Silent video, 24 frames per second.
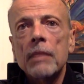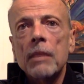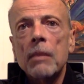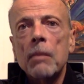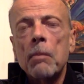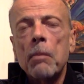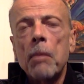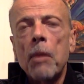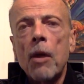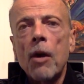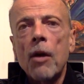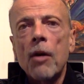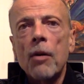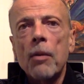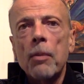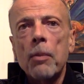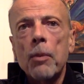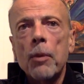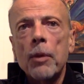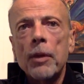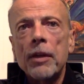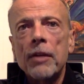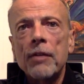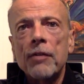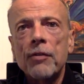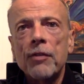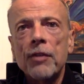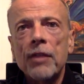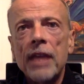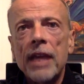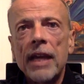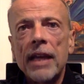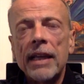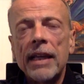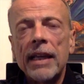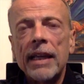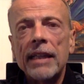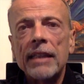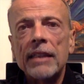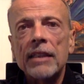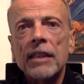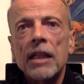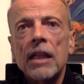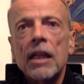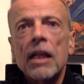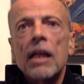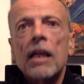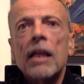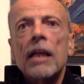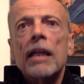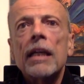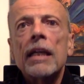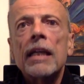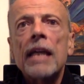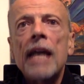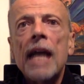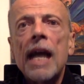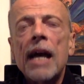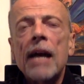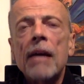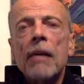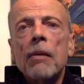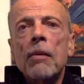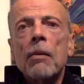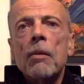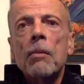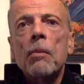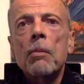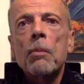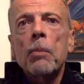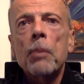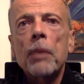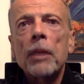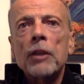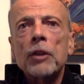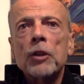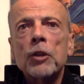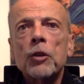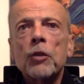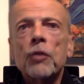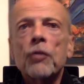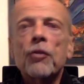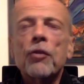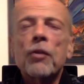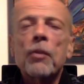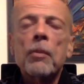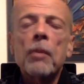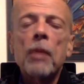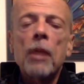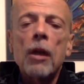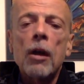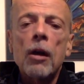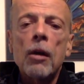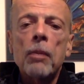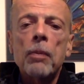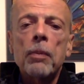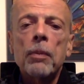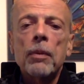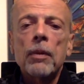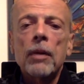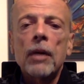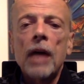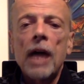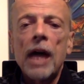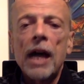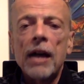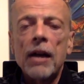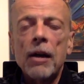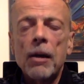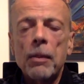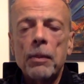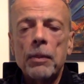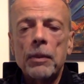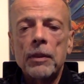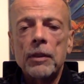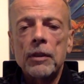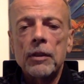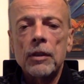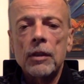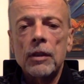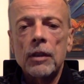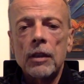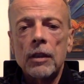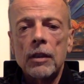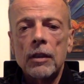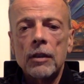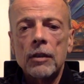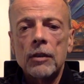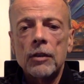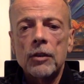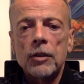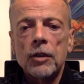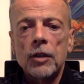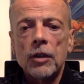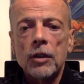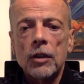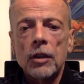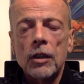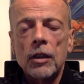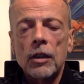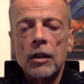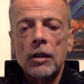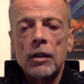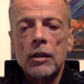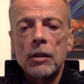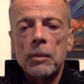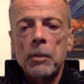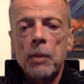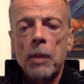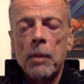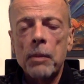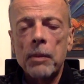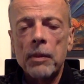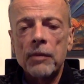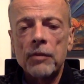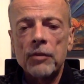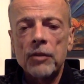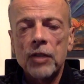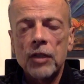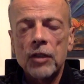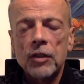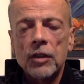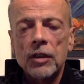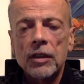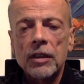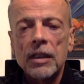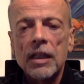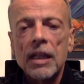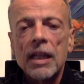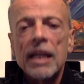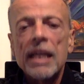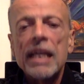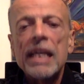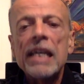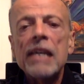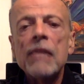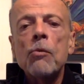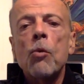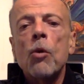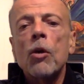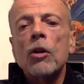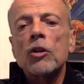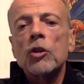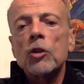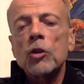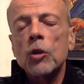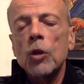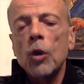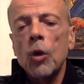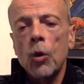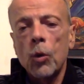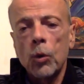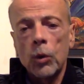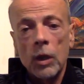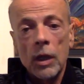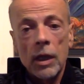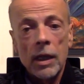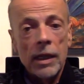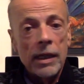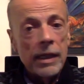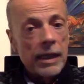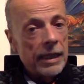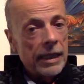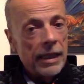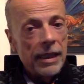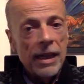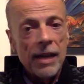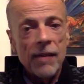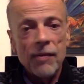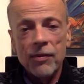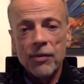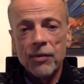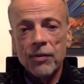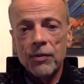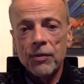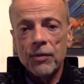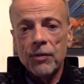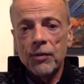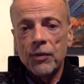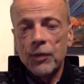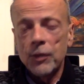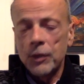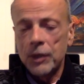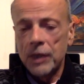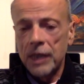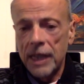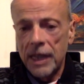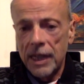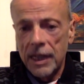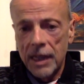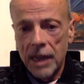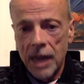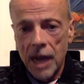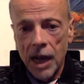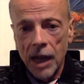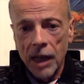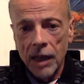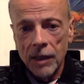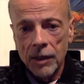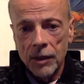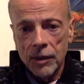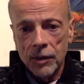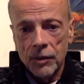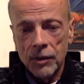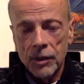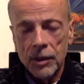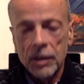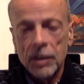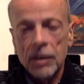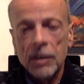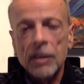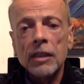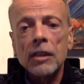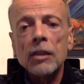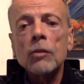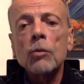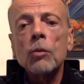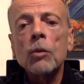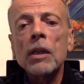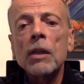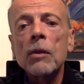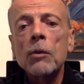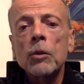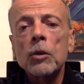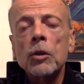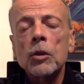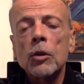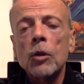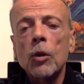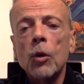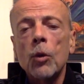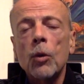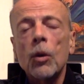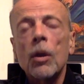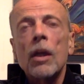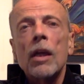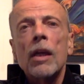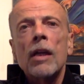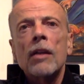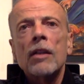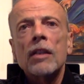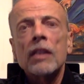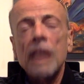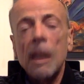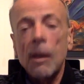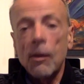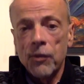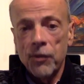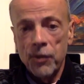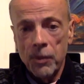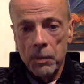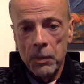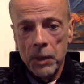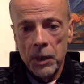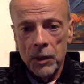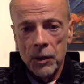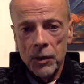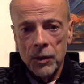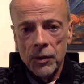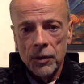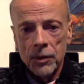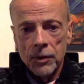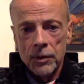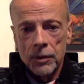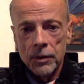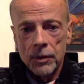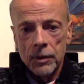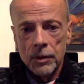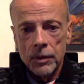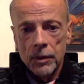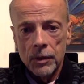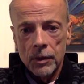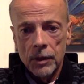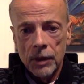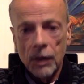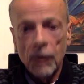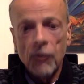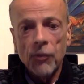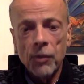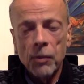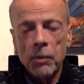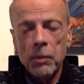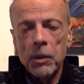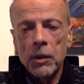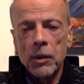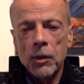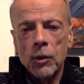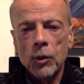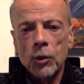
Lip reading: Barr appointed for that case got pressure from high up in the Department of Justice. He was told. He didn't have firsthand knowledge of this. This is what he was told. Sound familiar? Sound familiar?